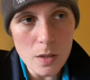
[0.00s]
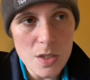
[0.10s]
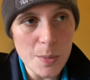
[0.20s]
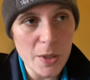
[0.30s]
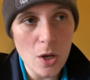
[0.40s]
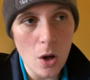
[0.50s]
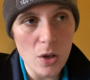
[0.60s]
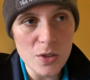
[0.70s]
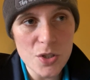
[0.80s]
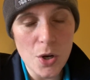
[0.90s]
something
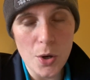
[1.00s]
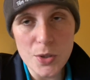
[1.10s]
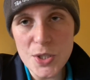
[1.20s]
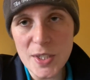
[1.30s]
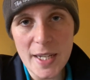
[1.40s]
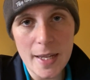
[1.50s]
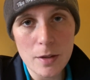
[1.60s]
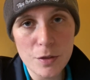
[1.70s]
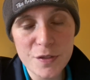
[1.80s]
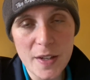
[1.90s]
called caudal
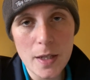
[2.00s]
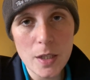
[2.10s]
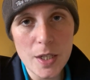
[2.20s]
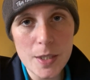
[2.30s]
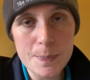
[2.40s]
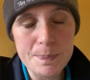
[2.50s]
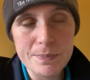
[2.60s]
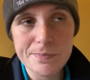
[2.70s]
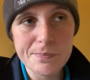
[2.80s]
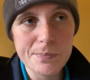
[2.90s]
heel failure.
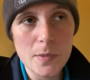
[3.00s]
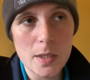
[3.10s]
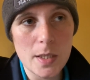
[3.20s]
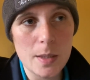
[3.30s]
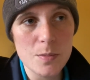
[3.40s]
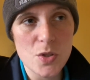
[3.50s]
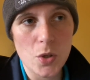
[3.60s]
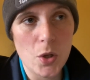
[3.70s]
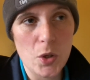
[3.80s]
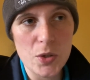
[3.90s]

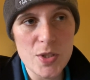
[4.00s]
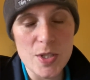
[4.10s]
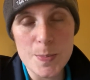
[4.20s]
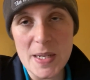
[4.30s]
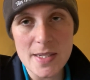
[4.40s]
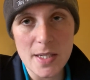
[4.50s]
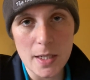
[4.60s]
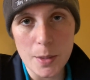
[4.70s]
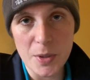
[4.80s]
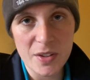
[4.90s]
So horses
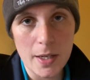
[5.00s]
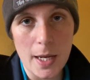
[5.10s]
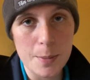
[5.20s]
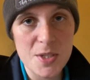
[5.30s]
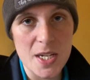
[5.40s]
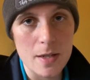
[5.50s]
basically with collapsed